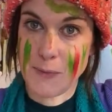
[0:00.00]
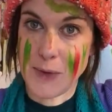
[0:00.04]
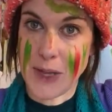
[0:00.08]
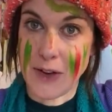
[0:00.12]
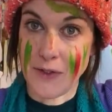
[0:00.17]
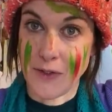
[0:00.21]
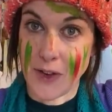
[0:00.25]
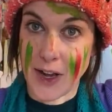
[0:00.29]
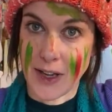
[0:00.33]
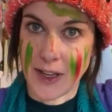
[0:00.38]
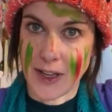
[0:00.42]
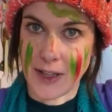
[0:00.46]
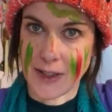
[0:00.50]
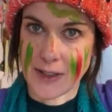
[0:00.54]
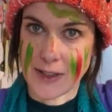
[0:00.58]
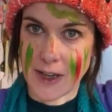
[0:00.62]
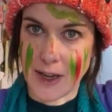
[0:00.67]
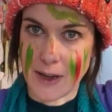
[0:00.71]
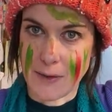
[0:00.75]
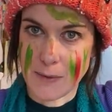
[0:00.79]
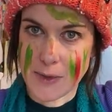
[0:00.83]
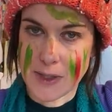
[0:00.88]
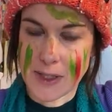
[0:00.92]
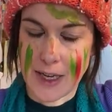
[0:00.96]
in Viking
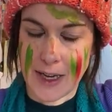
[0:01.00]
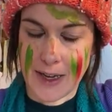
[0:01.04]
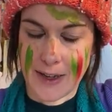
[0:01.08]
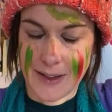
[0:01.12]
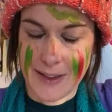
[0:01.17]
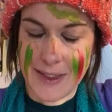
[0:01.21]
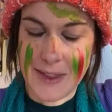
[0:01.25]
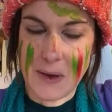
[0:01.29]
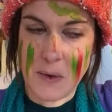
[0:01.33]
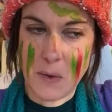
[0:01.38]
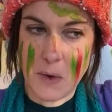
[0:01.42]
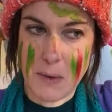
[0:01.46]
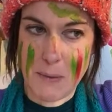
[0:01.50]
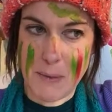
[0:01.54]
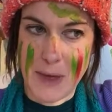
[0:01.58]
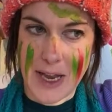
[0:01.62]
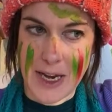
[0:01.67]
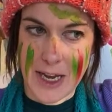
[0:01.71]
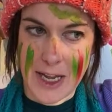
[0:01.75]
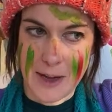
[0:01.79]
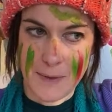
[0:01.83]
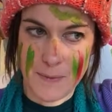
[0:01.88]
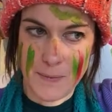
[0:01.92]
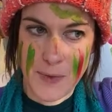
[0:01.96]
times, and there were
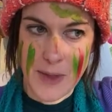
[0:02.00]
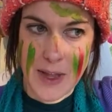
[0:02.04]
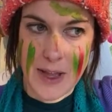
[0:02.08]
many,